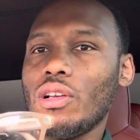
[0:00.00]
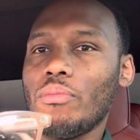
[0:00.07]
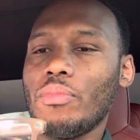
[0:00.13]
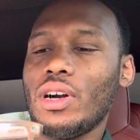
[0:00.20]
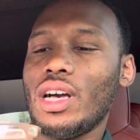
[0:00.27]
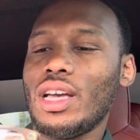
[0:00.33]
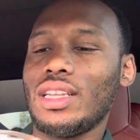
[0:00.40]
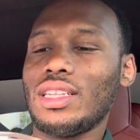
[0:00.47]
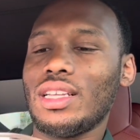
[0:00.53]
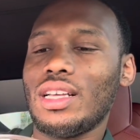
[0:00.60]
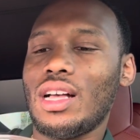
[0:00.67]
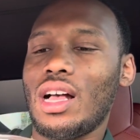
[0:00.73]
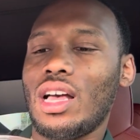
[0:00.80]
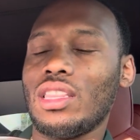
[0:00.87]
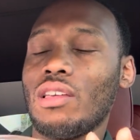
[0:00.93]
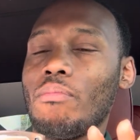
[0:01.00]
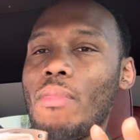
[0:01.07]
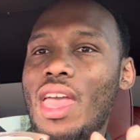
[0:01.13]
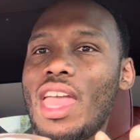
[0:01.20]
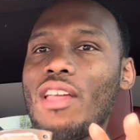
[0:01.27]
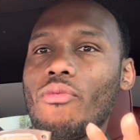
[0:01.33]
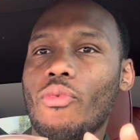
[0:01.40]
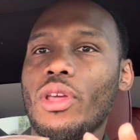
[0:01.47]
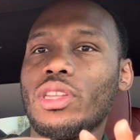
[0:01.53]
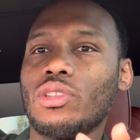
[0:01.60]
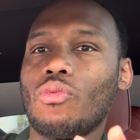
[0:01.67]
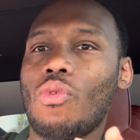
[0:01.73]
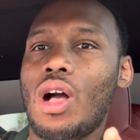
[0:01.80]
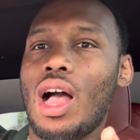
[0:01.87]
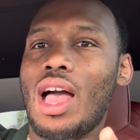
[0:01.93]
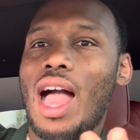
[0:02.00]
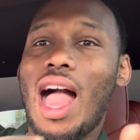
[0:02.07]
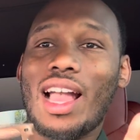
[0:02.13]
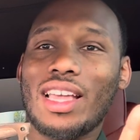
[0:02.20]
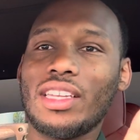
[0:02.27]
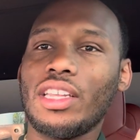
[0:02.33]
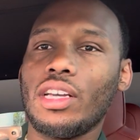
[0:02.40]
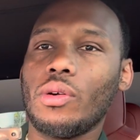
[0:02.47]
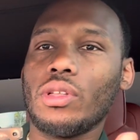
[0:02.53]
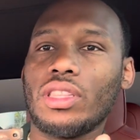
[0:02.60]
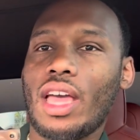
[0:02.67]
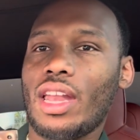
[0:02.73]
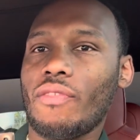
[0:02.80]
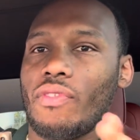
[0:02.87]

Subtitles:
But the main reason why I could deal with that,